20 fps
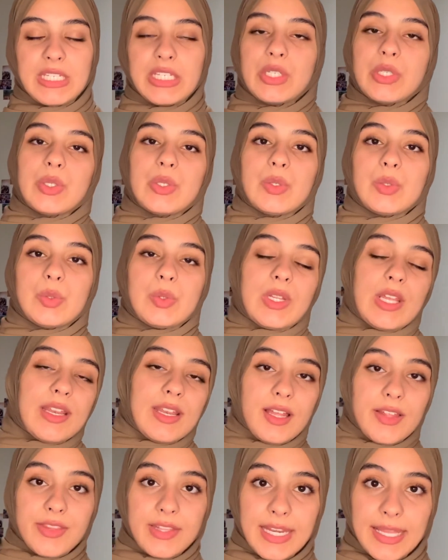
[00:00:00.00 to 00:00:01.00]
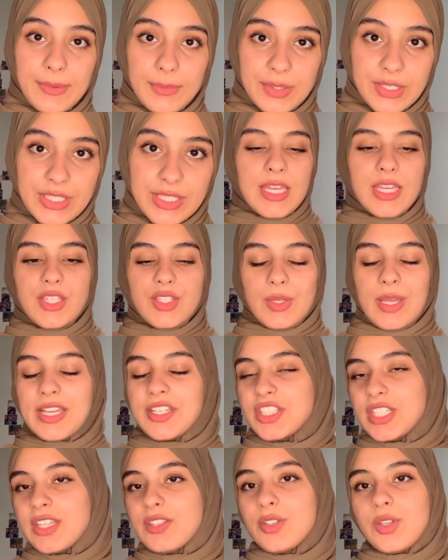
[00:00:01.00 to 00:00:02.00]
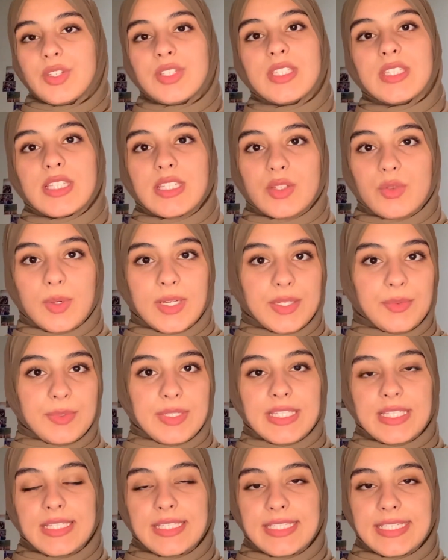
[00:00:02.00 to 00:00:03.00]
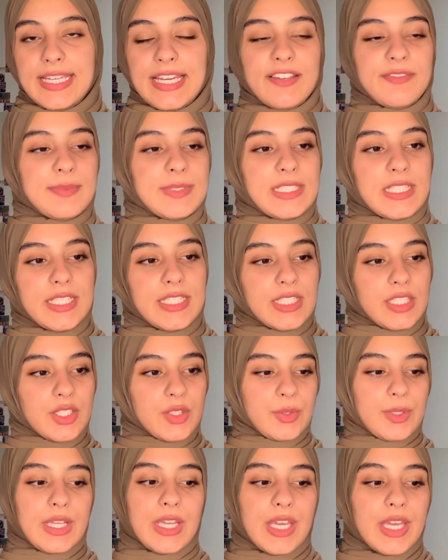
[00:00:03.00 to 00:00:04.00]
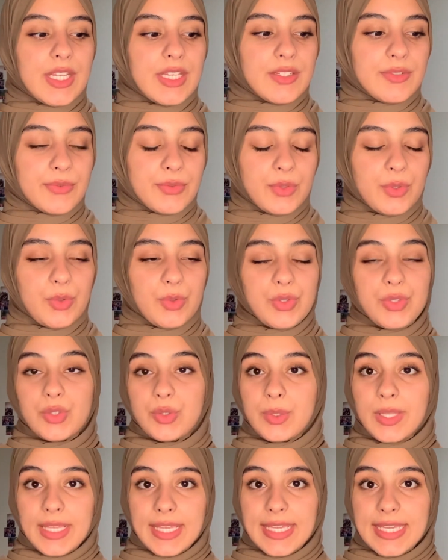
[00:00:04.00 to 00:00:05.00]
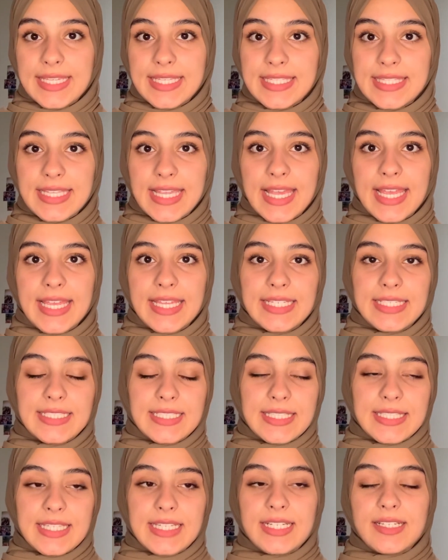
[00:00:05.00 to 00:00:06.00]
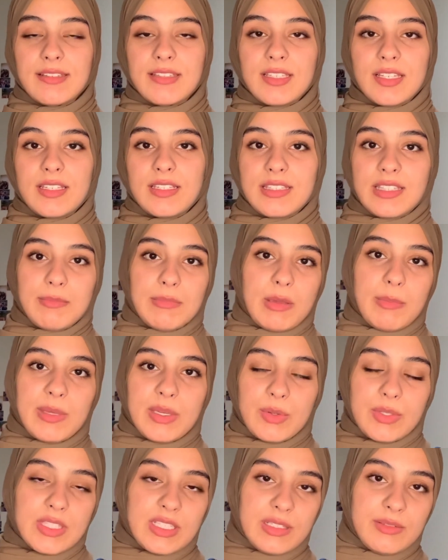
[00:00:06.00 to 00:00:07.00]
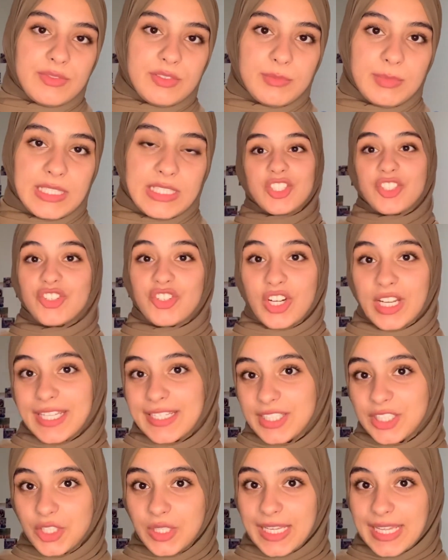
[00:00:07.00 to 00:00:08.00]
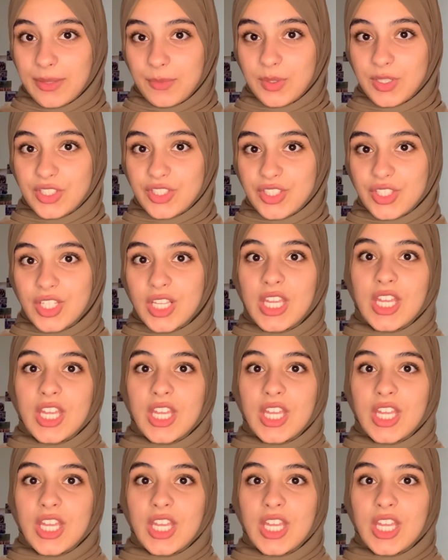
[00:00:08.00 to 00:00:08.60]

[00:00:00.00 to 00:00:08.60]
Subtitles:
to learn other languages. So actually I noticed this quite recently. I've been learning Korean for 2 years and then I decided that maybe it was time for me to try a new language.